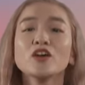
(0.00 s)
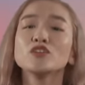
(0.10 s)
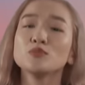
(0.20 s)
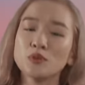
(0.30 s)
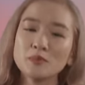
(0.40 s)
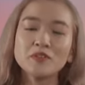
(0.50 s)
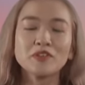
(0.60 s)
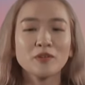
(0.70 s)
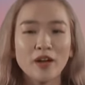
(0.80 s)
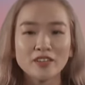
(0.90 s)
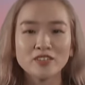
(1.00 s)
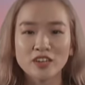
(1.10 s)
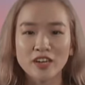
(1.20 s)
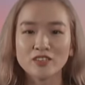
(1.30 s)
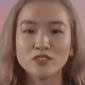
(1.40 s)
You will be required to
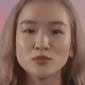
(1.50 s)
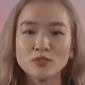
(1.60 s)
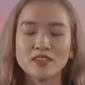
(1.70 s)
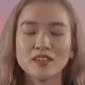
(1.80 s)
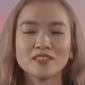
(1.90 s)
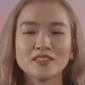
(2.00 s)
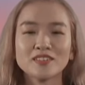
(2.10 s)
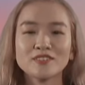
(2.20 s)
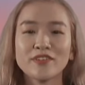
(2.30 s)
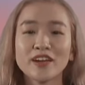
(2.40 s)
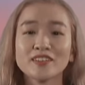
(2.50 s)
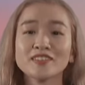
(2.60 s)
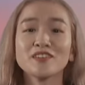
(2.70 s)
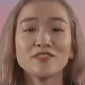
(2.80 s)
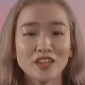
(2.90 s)
check into the centers via
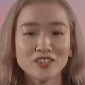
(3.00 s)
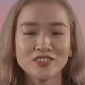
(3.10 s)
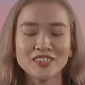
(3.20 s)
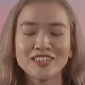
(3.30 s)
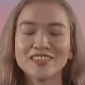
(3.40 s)
safe entry